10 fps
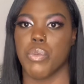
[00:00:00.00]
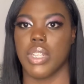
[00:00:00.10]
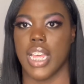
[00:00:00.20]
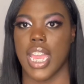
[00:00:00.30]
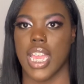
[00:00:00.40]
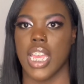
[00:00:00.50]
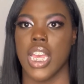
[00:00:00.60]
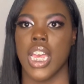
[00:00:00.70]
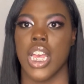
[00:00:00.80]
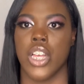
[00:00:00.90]
relate
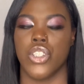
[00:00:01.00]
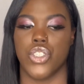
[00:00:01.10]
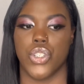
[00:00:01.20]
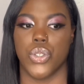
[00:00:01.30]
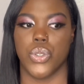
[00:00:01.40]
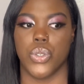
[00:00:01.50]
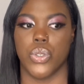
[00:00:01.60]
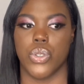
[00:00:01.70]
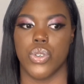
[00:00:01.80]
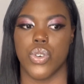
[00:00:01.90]

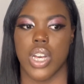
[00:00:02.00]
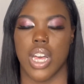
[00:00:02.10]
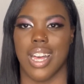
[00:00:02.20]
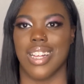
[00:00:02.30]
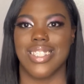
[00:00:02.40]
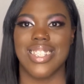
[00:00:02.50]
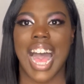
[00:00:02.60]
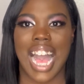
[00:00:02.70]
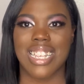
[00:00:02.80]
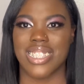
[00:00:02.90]
to a
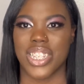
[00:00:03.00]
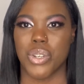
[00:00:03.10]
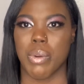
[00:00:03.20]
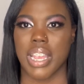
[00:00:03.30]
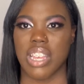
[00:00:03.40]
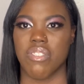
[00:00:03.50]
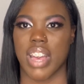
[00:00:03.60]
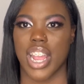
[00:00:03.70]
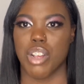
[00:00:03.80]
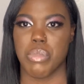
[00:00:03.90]
toxic work
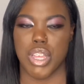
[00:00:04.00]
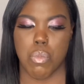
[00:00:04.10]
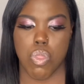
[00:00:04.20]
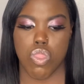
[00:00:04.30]
environment.